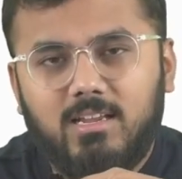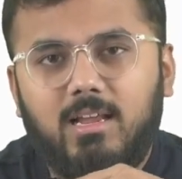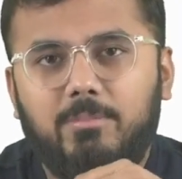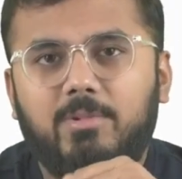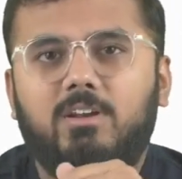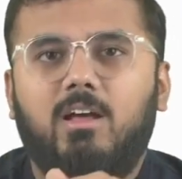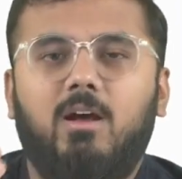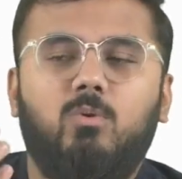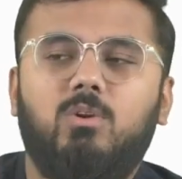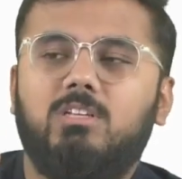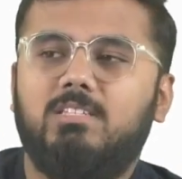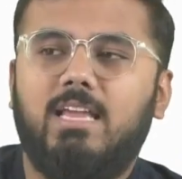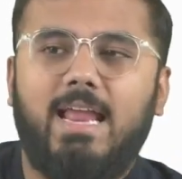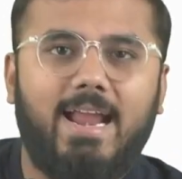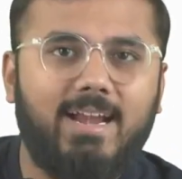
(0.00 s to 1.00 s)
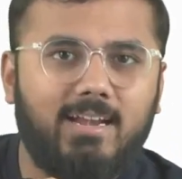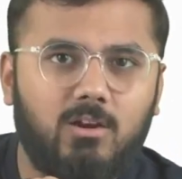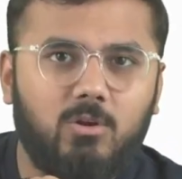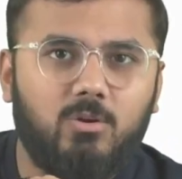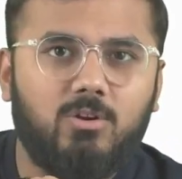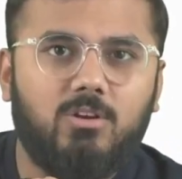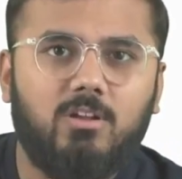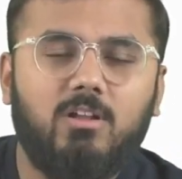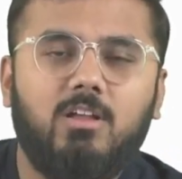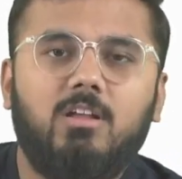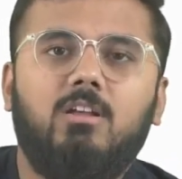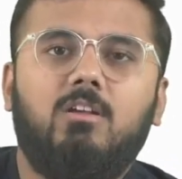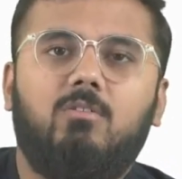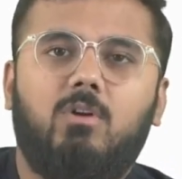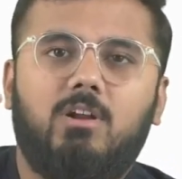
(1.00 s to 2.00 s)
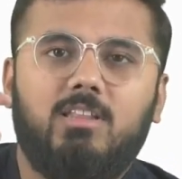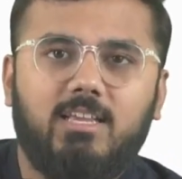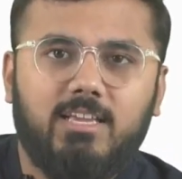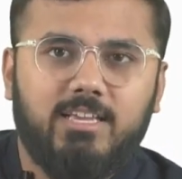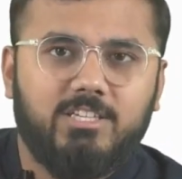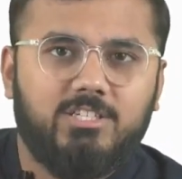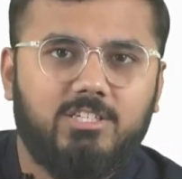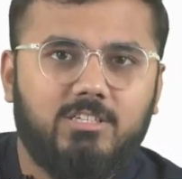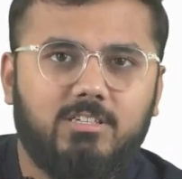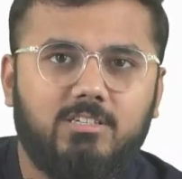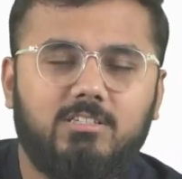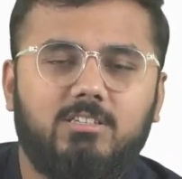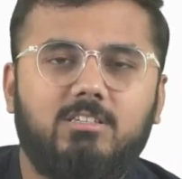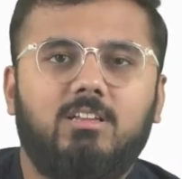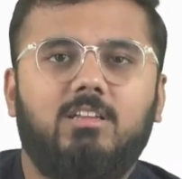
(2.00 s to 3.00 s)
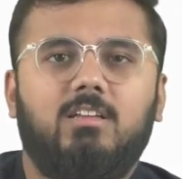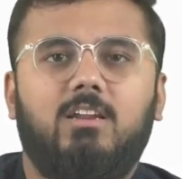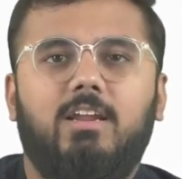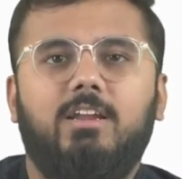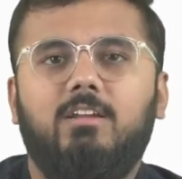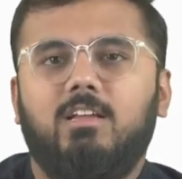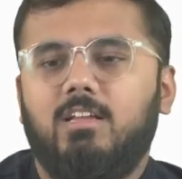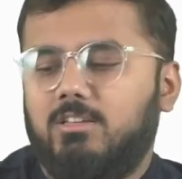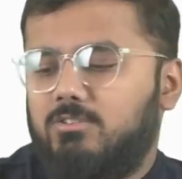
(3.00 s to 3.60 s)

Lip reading: I mean, how does a hand look, what are the gestures, right?